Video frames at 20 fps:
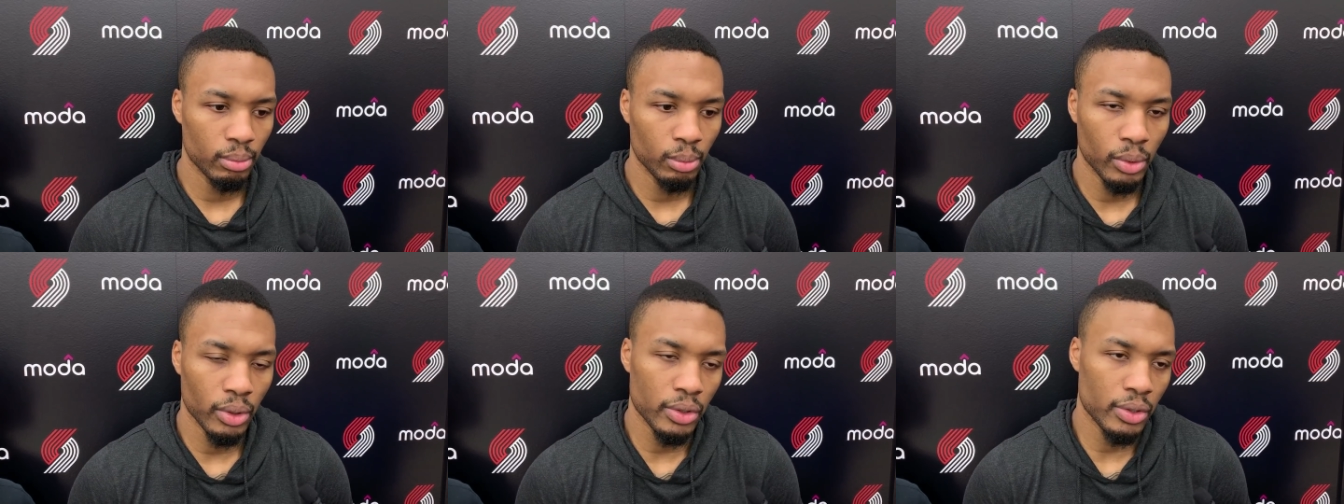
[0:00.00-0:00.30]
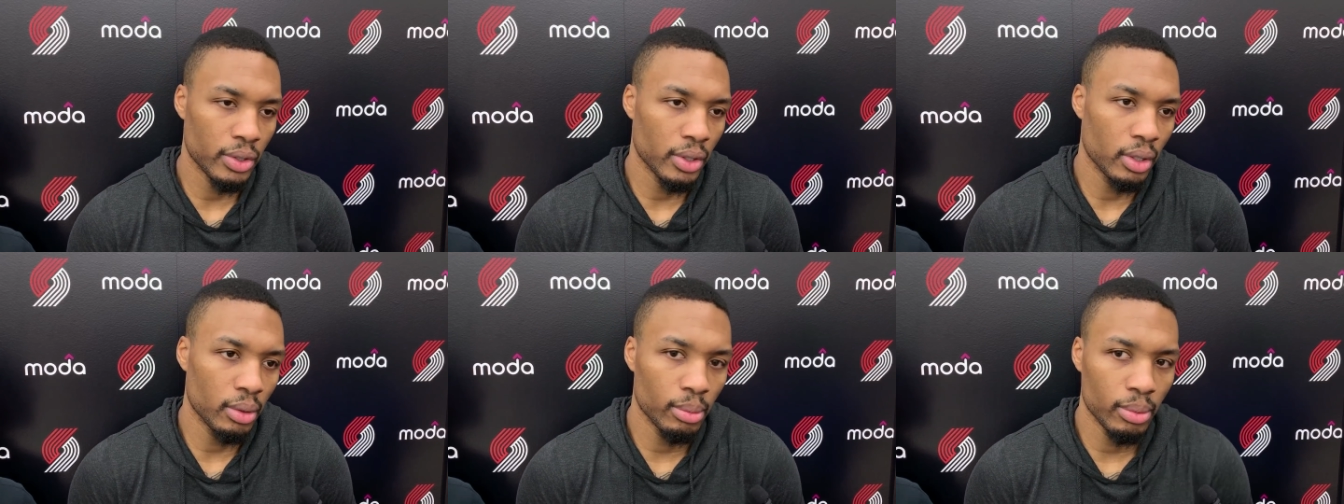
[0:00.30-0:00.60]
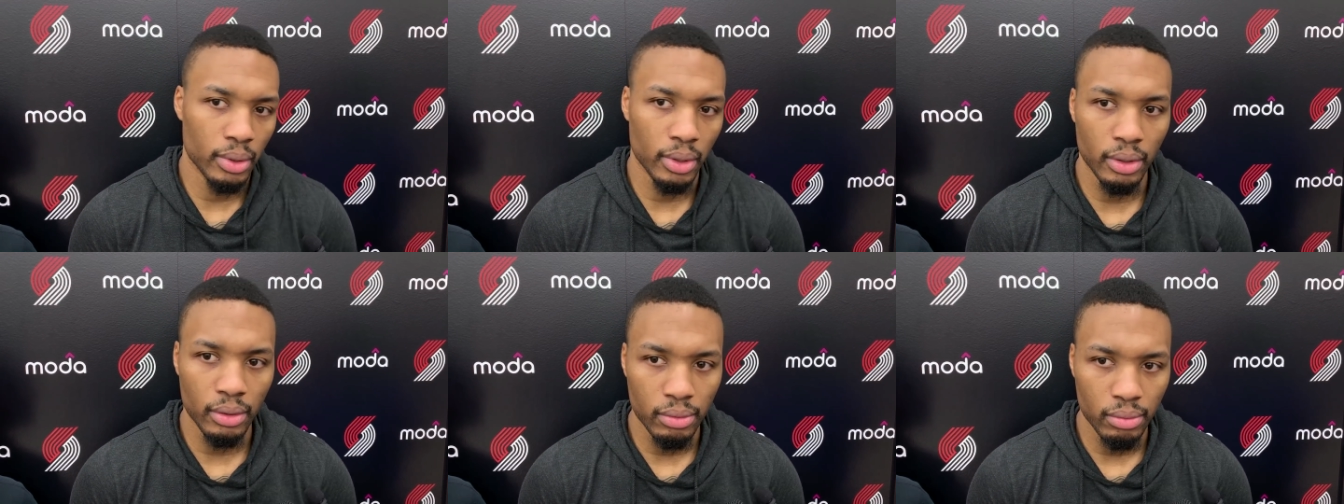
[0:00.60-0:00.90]
We'll see,
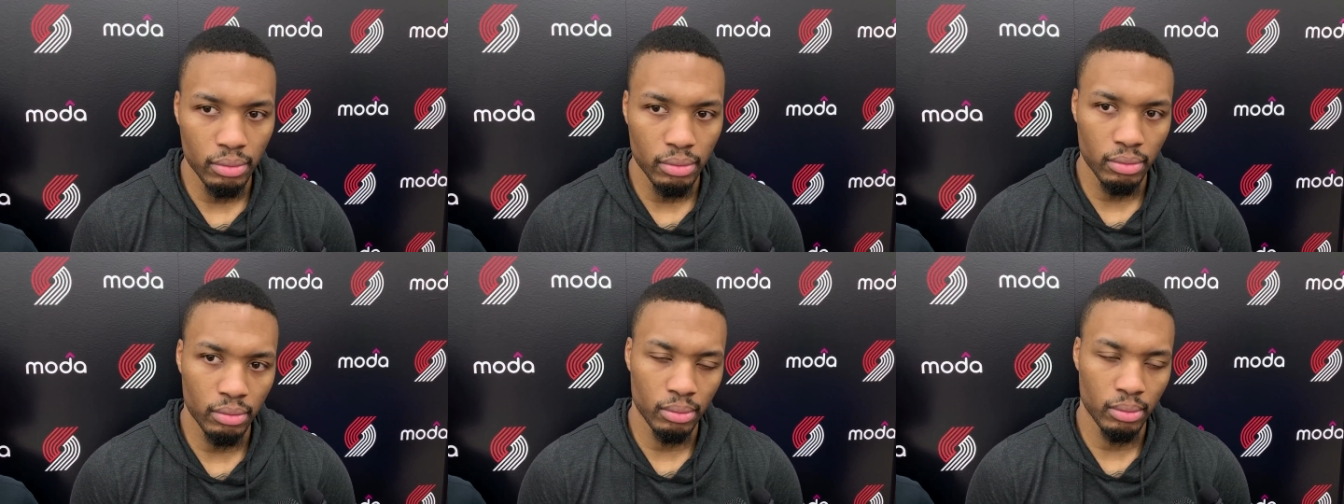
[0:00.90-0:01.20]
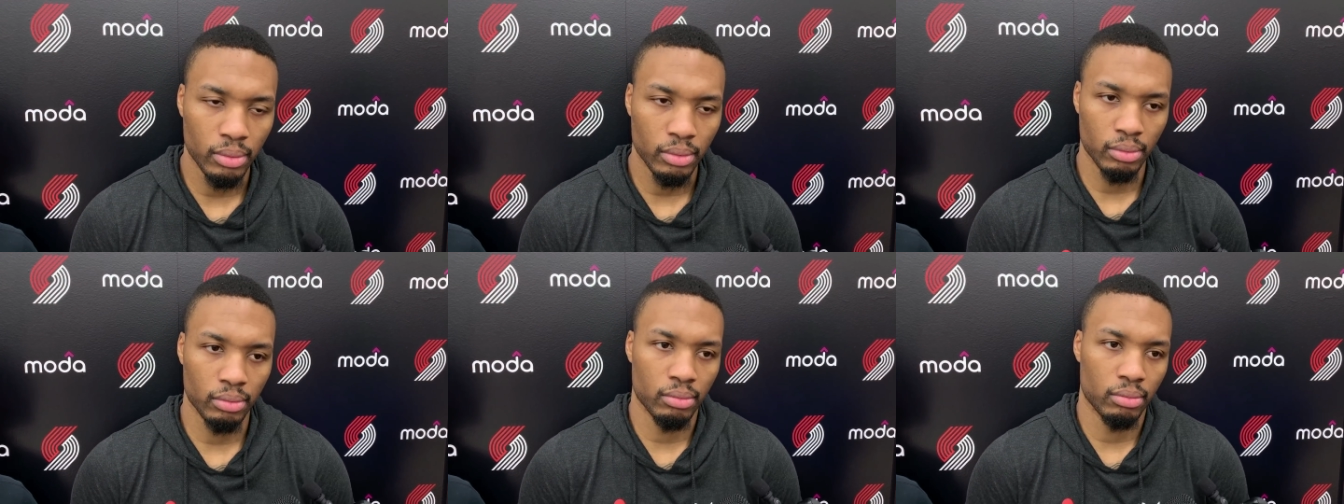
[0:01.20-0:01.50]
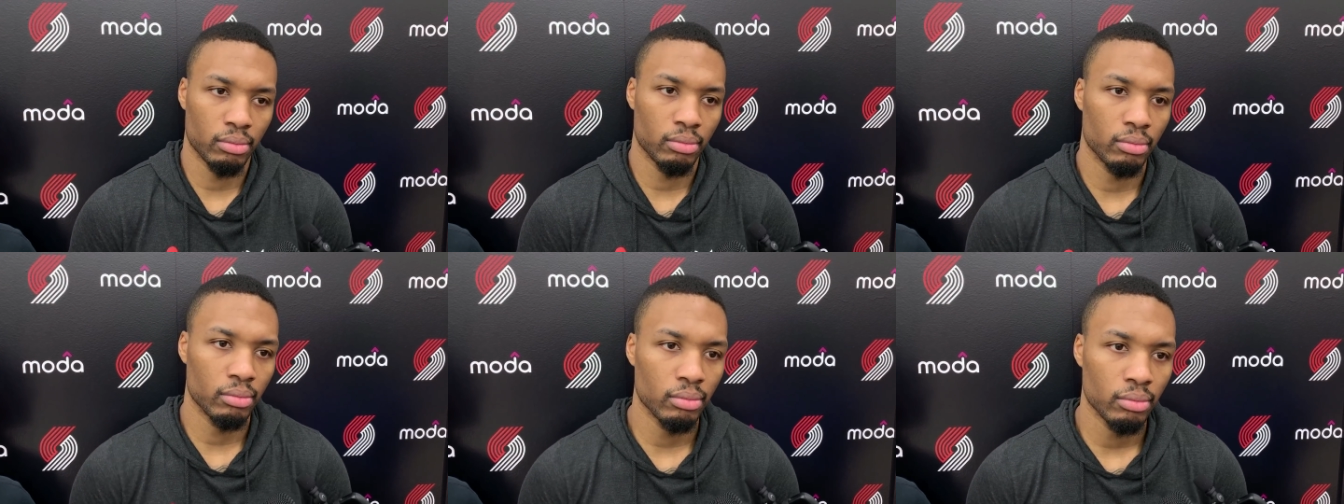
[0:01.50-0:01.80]
but
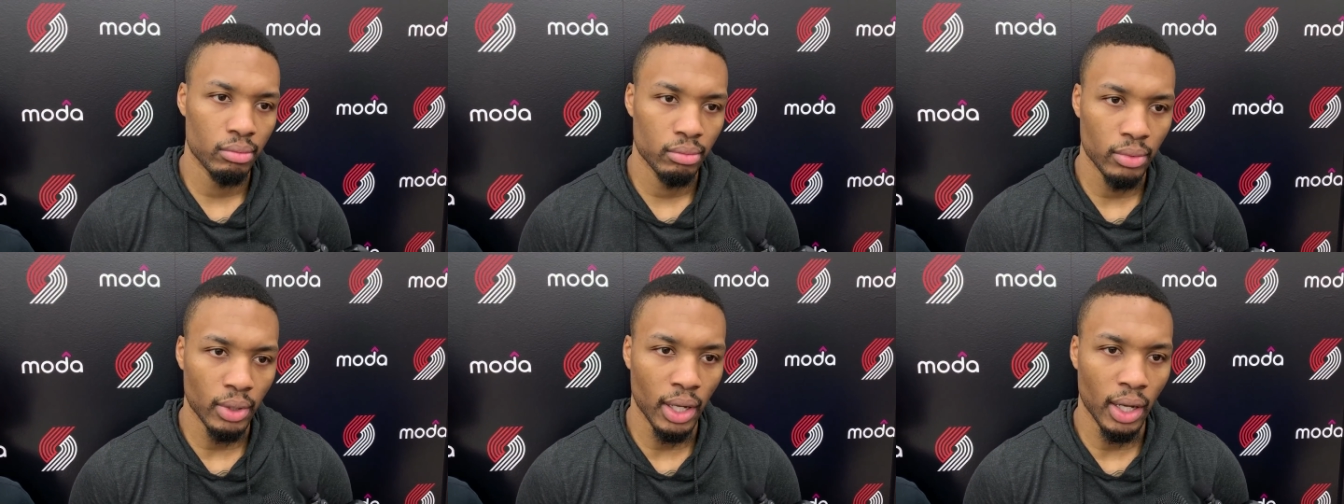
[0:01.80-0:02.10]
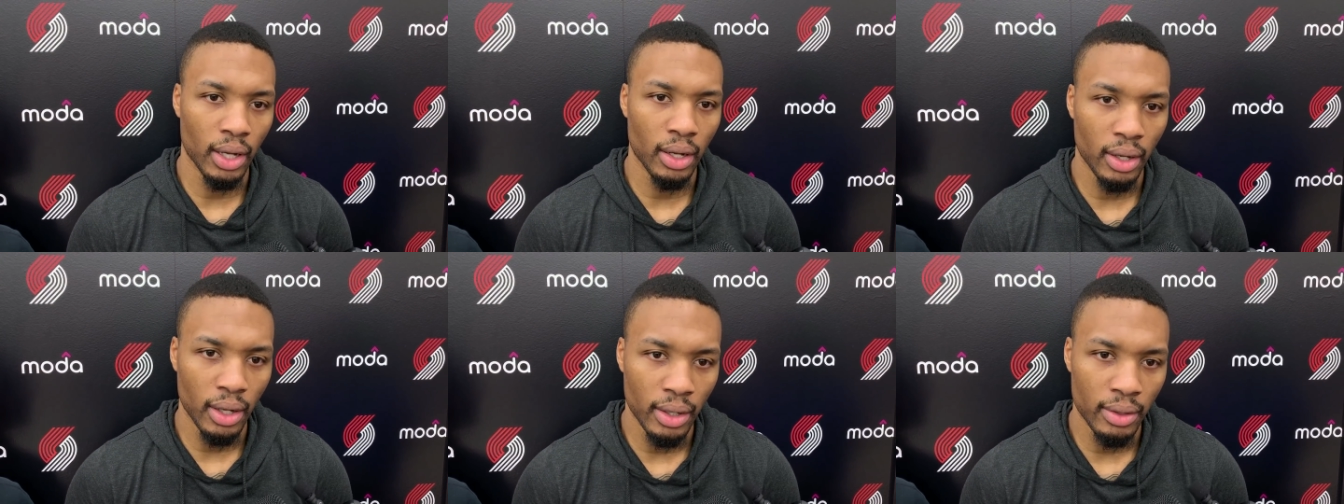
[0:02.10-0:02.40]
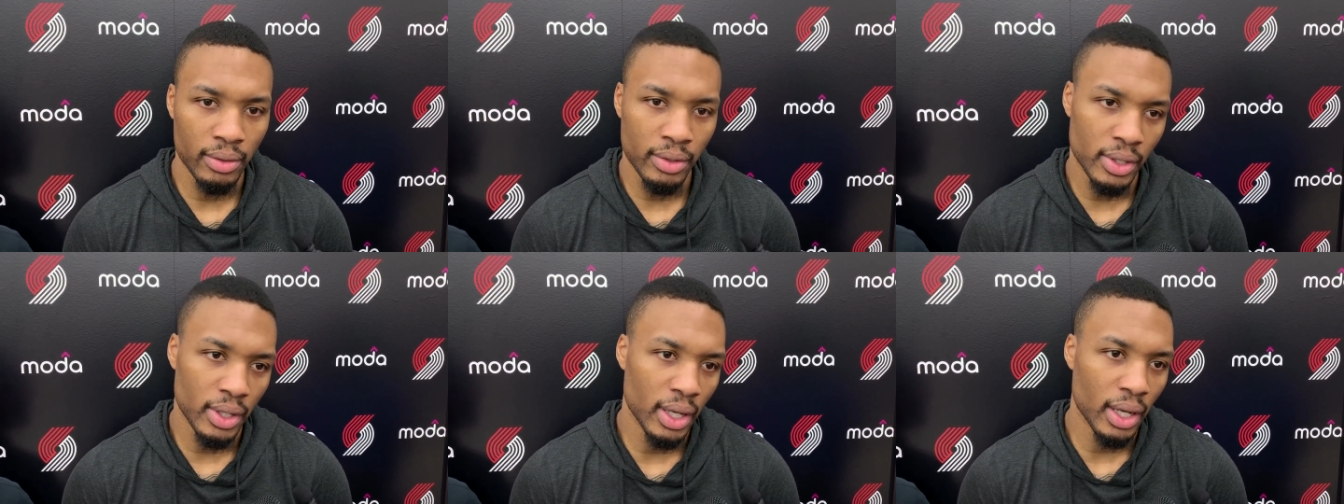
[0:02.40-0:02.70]

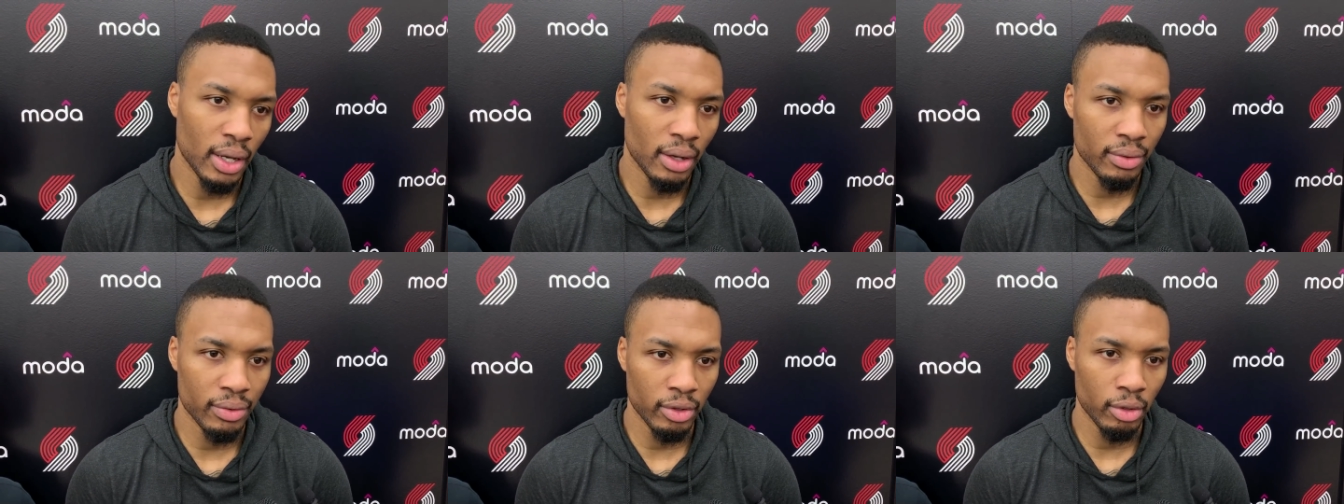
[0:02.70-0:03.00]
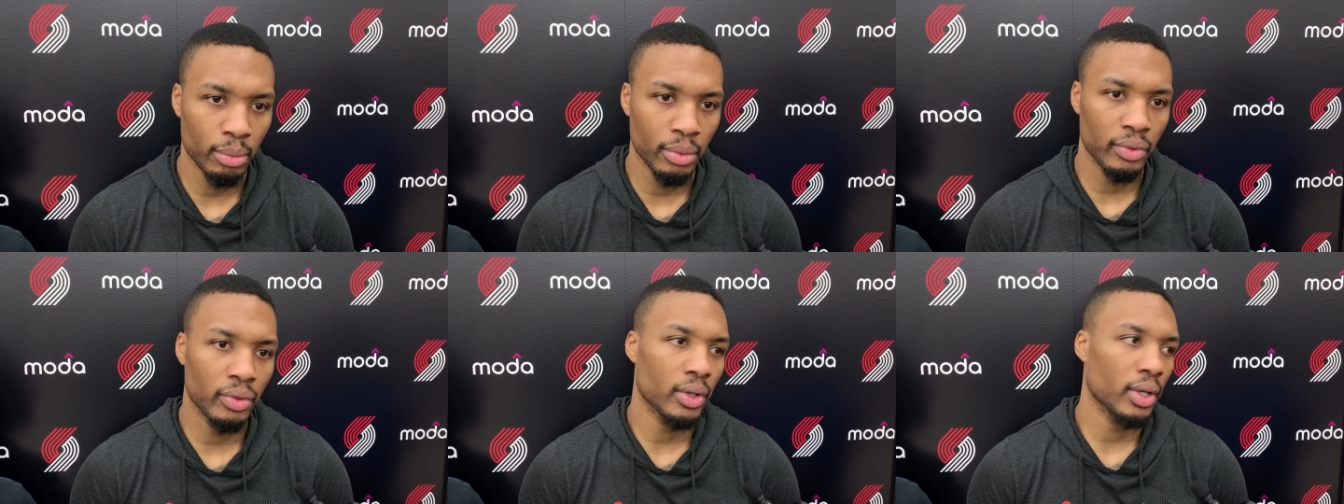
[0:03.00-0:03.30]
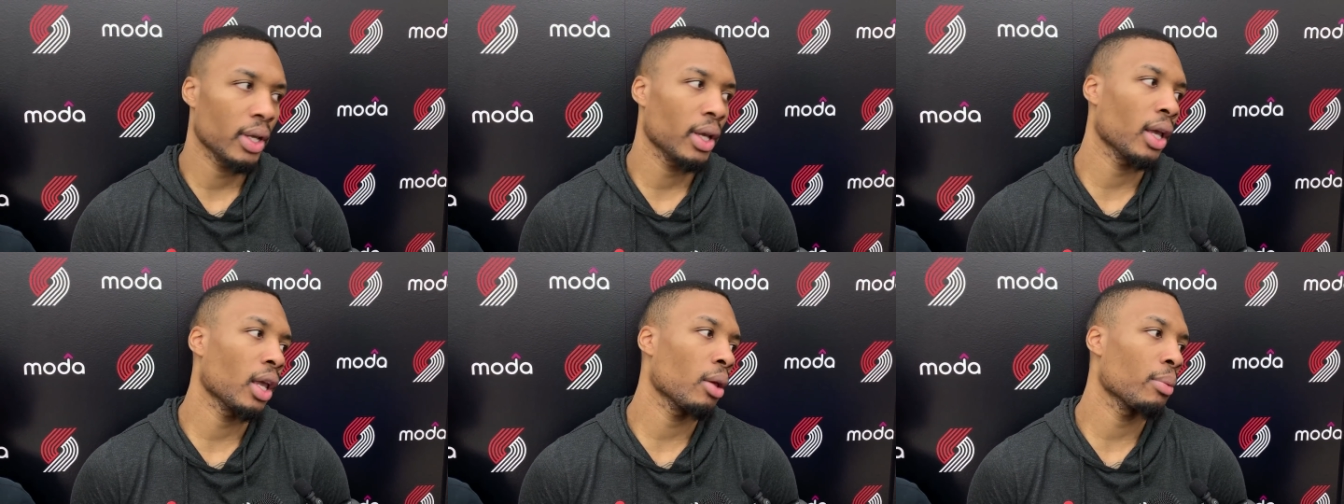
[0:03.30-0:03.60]
I'll see how I feel before
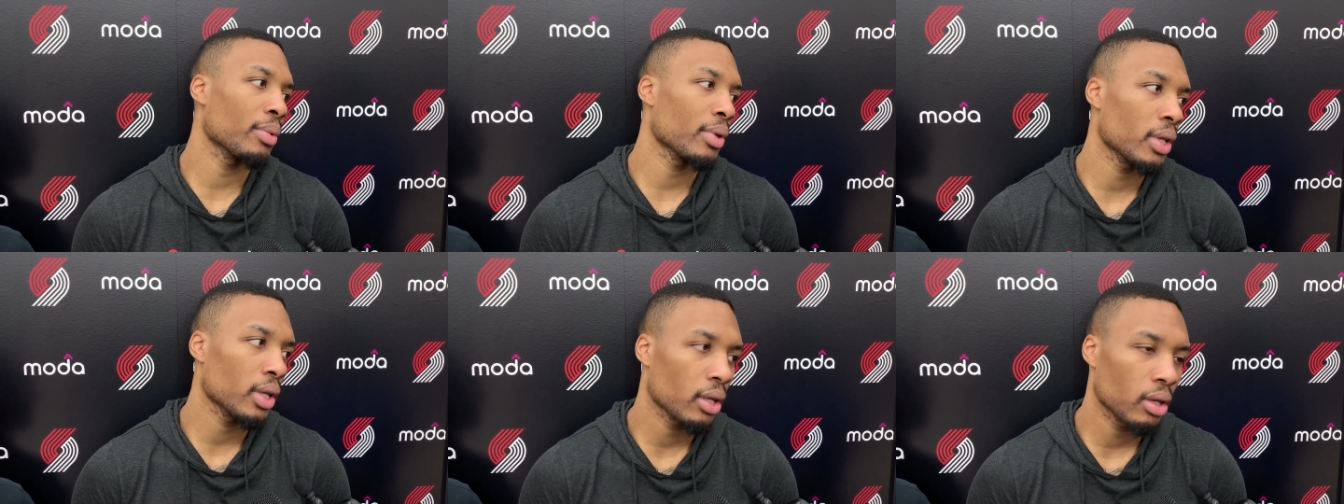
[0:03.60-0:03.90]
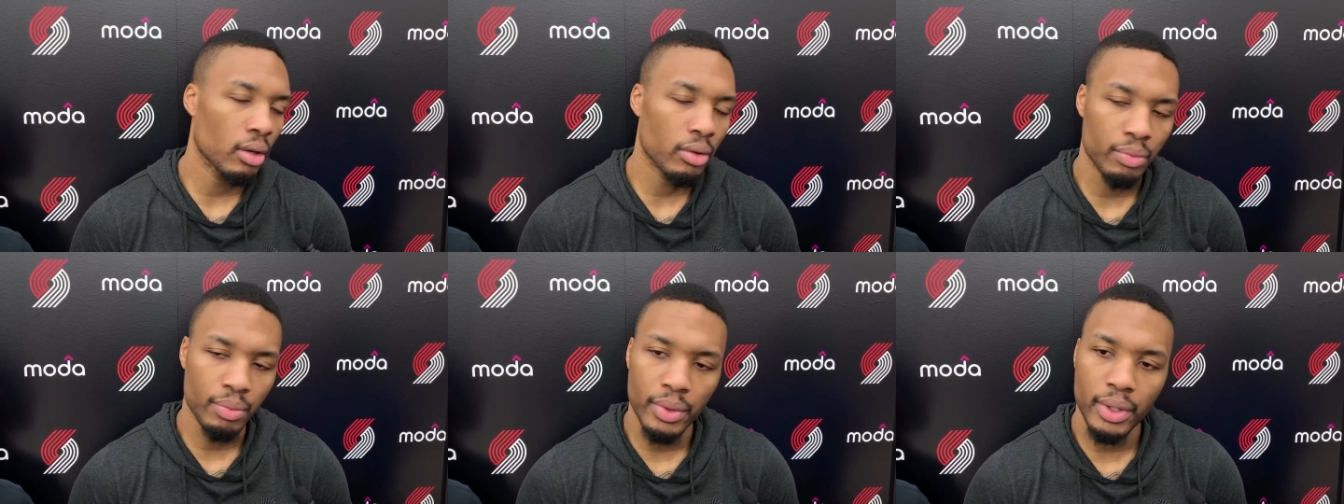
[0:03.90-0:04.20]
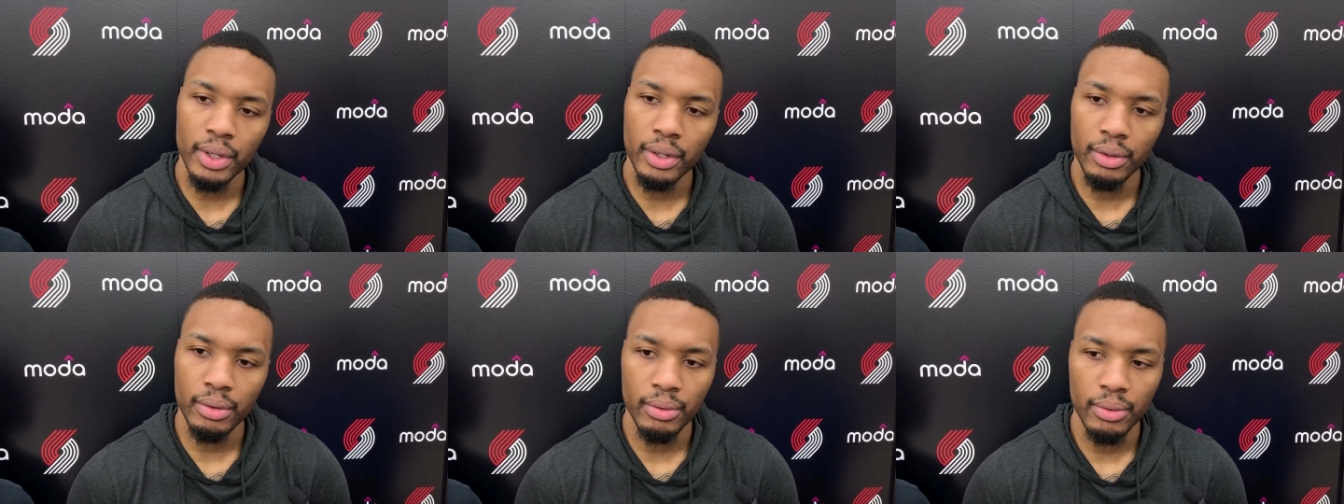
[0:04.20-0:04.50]
the game and then go from
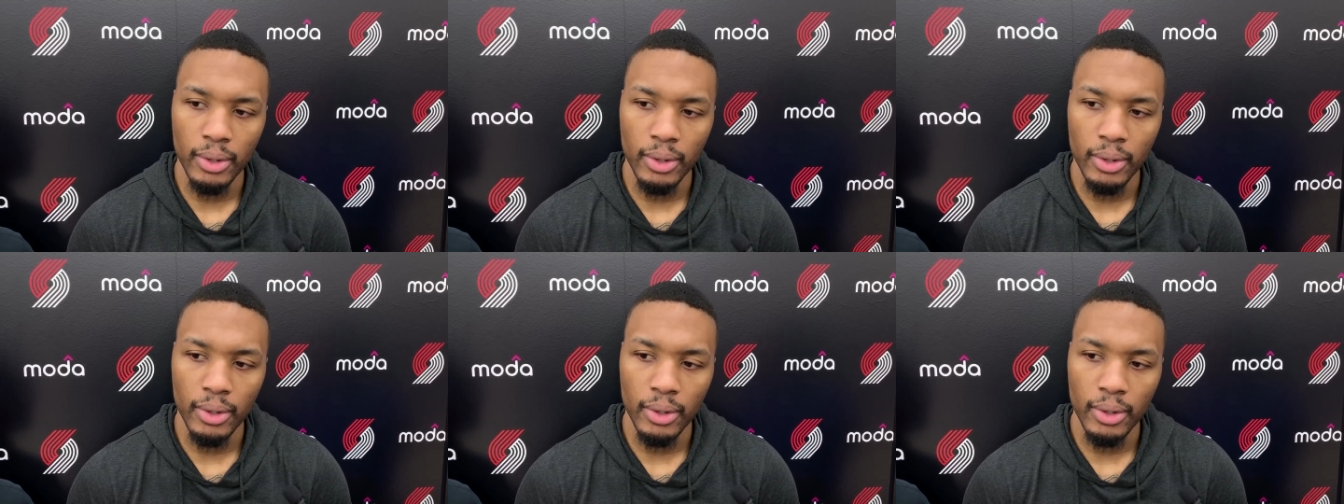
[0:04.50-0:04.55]
there.